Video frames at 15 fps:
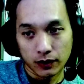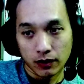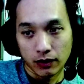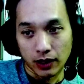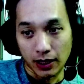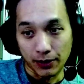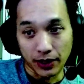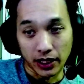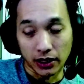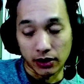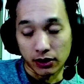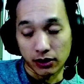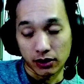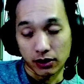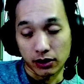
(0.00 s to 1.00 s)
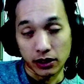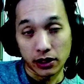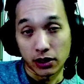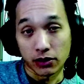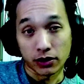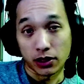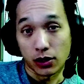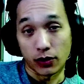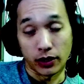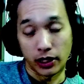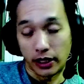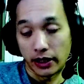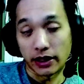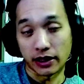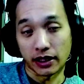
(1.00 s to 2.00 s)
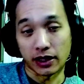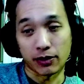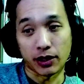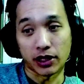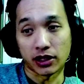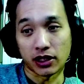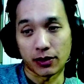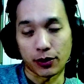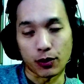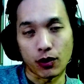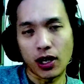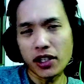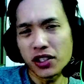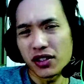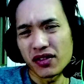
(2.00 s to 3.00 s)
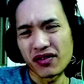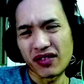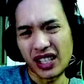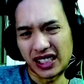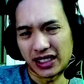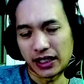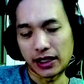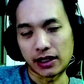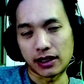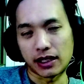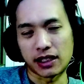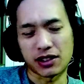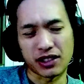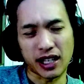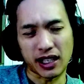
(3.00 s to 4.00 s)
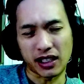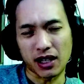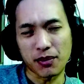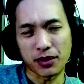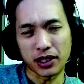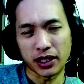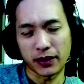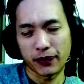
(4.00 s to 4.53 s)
I mean, you don't know anything about the company, why are you investing into that company?